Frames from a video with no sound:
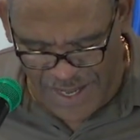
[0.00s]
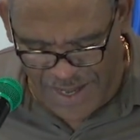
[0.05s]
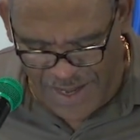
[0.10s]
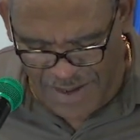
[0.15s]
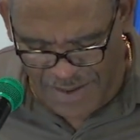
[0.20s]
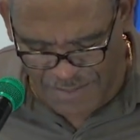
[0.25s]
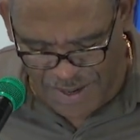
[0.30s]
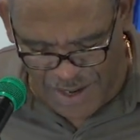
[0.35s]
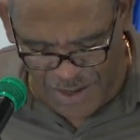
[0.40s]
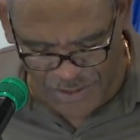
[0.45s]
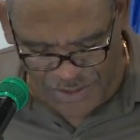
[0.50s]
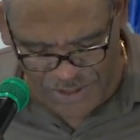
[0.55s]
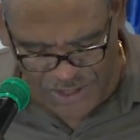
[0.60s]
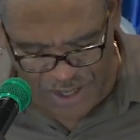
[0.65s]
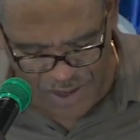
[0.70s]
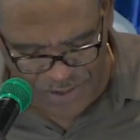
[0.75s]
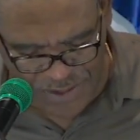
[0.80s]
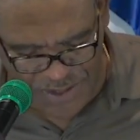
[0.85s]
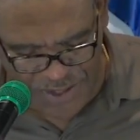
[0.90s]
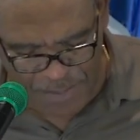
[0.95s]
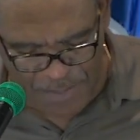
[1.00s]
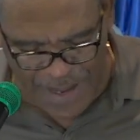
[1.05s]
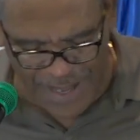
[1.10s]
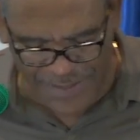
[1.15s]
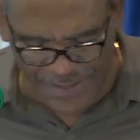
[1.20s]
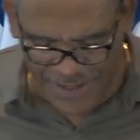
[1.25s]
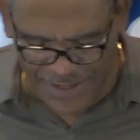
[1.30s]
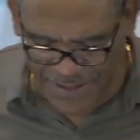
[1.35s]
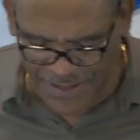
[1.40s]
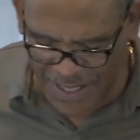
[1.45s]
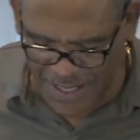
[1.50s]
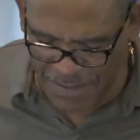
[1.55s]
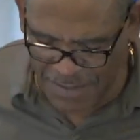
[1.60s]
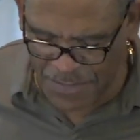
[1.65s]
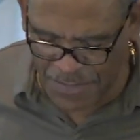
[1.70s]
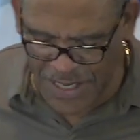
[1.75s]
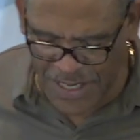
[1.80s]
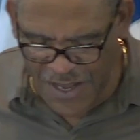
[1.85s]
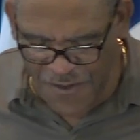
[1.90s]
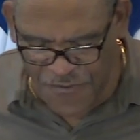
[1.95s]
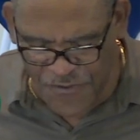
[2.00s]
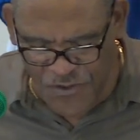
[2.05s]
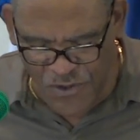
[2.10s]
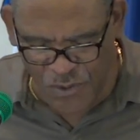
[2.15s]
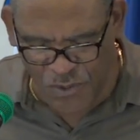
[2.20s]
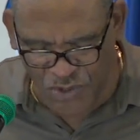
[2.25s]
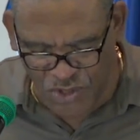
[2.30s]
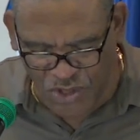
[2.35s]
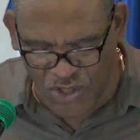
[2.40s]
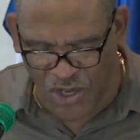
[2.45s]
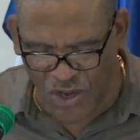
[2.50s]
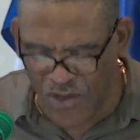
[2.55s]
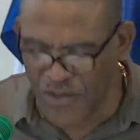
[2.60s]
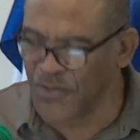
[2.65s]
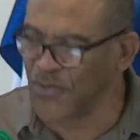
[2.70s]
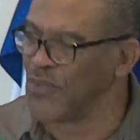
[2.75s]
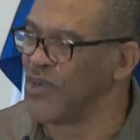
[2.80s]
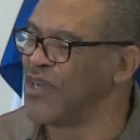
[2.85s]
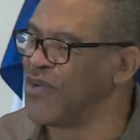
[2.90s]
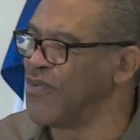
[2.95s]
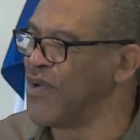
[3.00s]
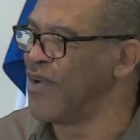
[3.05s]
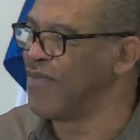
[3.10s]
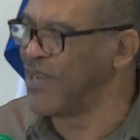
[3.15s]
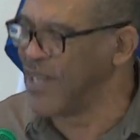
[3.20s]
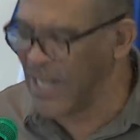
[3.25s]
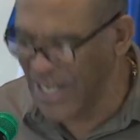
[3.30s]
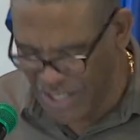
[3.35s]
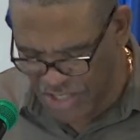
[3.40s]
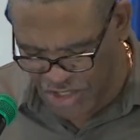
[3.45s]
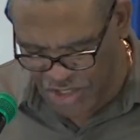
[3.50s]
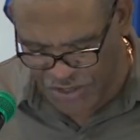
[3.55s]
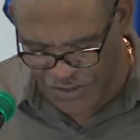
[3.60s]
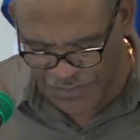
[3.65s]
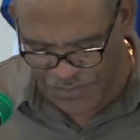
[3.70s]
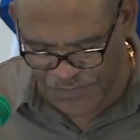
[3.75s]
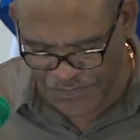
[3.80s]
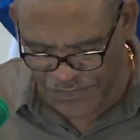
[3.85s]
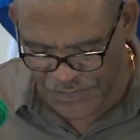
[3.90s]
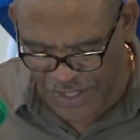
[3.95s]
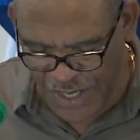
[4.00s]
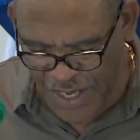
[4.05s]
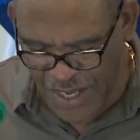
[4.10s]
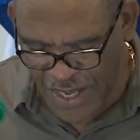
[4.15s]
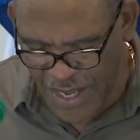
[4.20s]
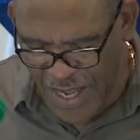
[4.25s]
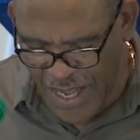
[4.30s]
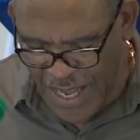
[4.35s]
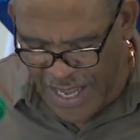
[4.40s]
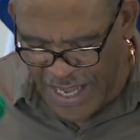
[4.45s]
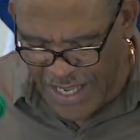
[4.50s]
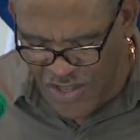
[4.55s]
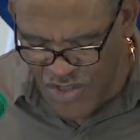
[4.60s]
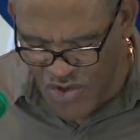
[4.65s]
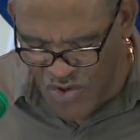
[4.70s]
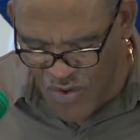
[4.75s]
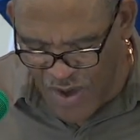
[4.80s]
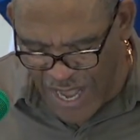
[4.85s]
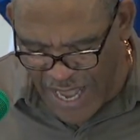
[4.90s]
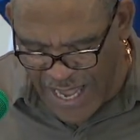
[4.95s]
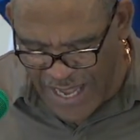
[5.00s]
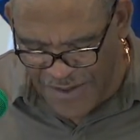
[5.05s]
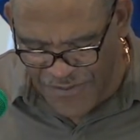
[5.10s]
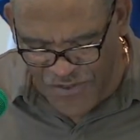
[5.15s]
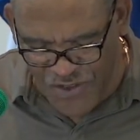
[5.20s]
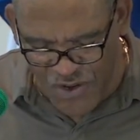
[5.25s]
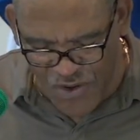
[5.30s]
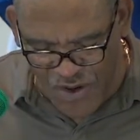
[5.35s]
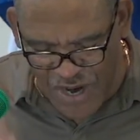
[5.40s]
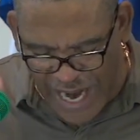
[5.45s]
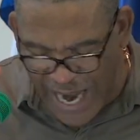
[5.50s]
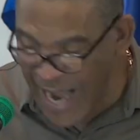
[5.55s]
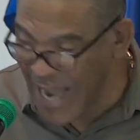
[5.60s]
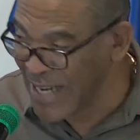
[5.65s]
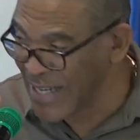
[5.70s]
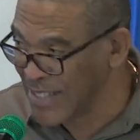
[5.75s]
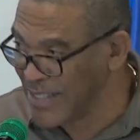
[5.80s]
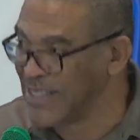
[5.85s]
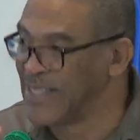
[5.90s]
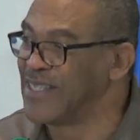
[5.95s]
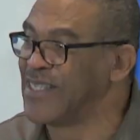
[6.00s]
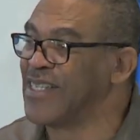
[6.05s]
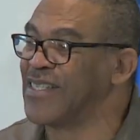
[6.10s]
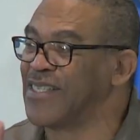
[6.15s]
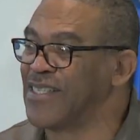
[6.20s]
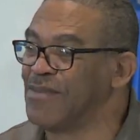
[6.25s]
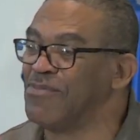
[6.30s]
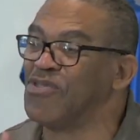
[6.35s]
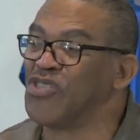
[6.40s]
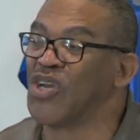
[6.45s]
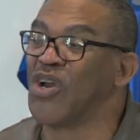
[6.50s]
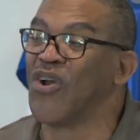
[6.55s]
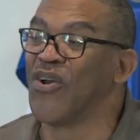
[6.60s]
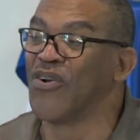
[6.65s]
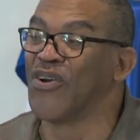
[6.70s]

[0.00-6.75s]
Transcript: Paul talks about this thing. But if you start with revelation and you have your guidance system turned